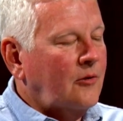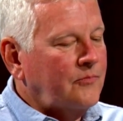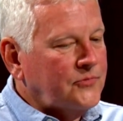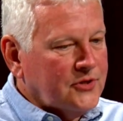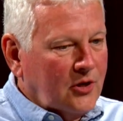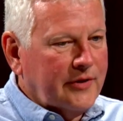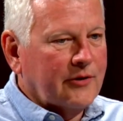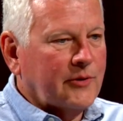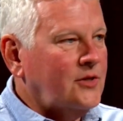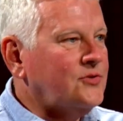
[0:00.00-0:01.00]
So
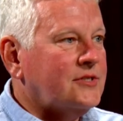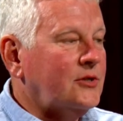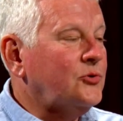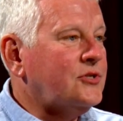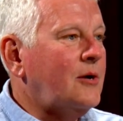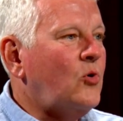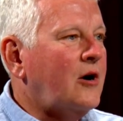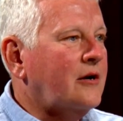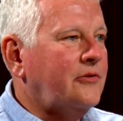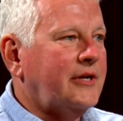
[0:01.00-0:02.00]
there is still some
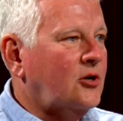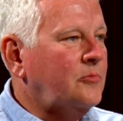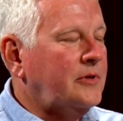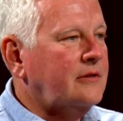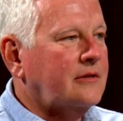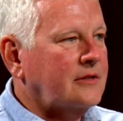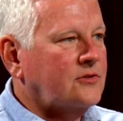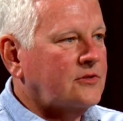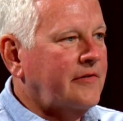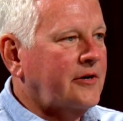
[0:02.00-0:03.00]
water there, but
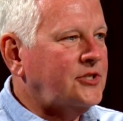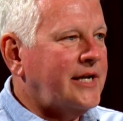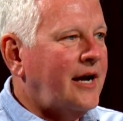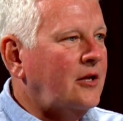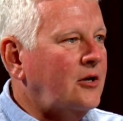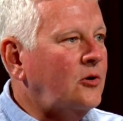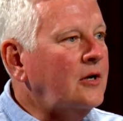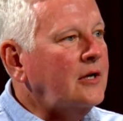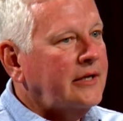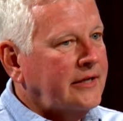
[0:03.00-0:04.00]
it's very shallow,
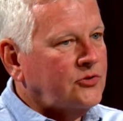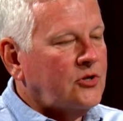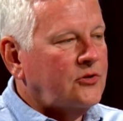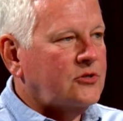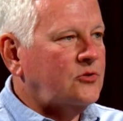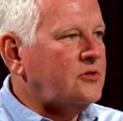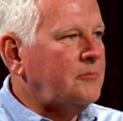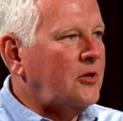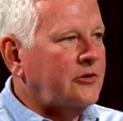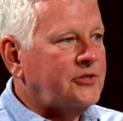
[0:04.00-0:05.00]
and there's also
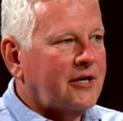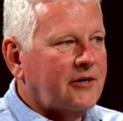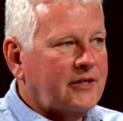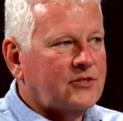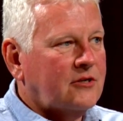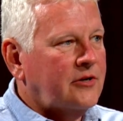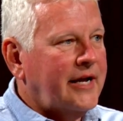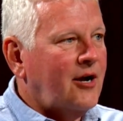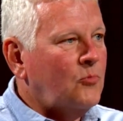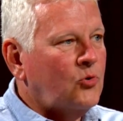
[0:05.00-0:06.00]
some large areas that are
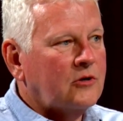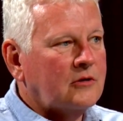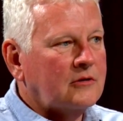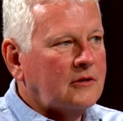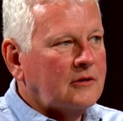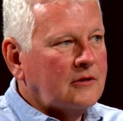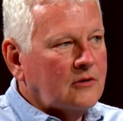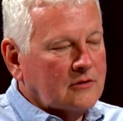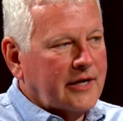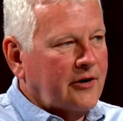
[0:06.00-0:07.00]
now more
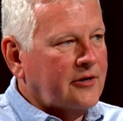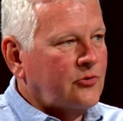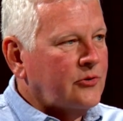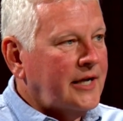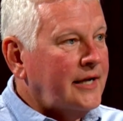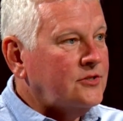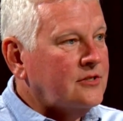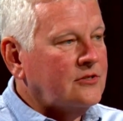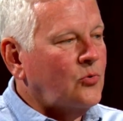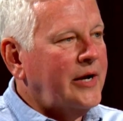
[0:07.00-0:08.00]
characterized
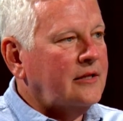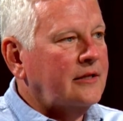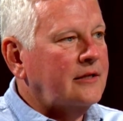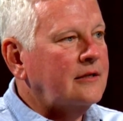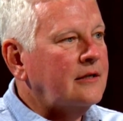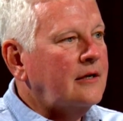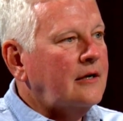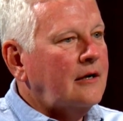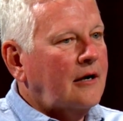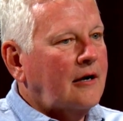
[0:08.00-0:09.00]
as a wetland,
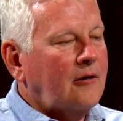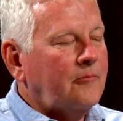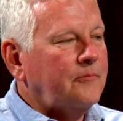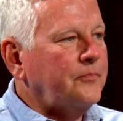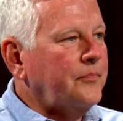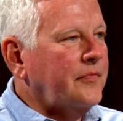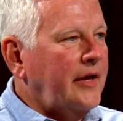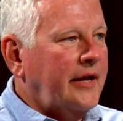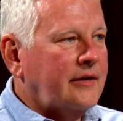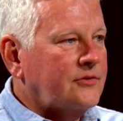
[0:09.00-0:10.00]

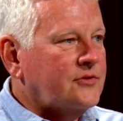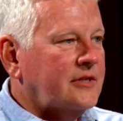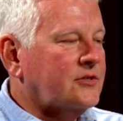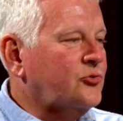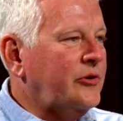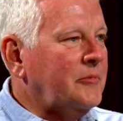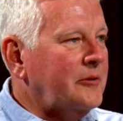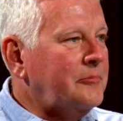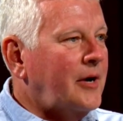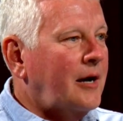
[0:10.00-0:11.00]
and it's extremely
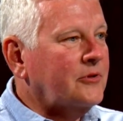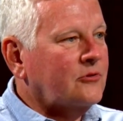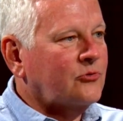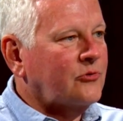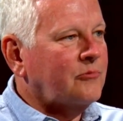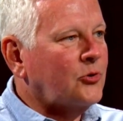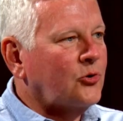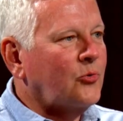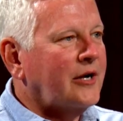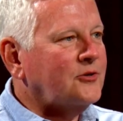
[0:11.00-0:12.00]
popular with
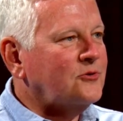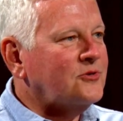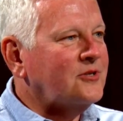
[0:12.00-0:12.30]
bird watchers.